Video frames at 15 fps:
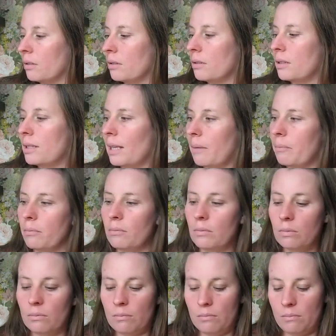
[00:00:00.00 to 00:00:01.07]
some
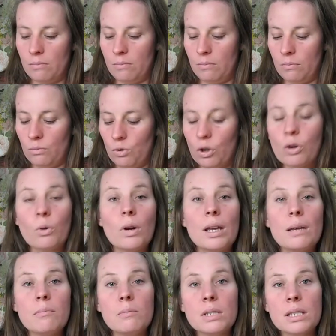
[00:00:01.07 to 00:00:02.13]

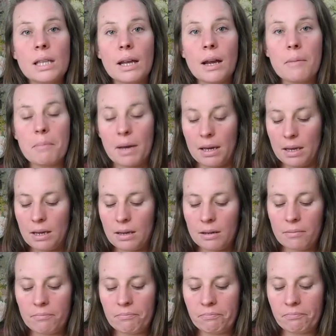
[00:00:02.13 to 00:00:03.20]
creams that I make
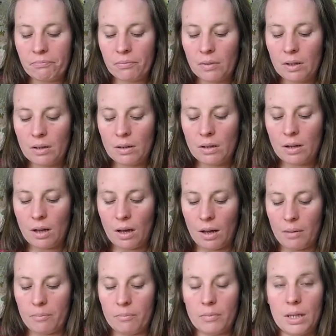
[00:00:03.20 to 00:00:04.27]

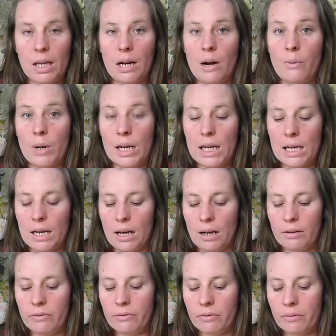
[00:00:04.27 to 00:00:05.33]
that I really
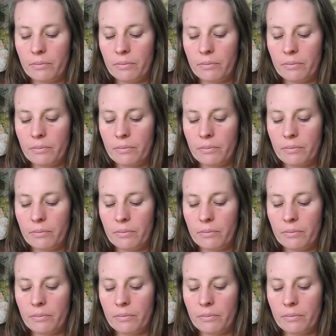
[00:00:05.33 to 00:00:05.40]
love.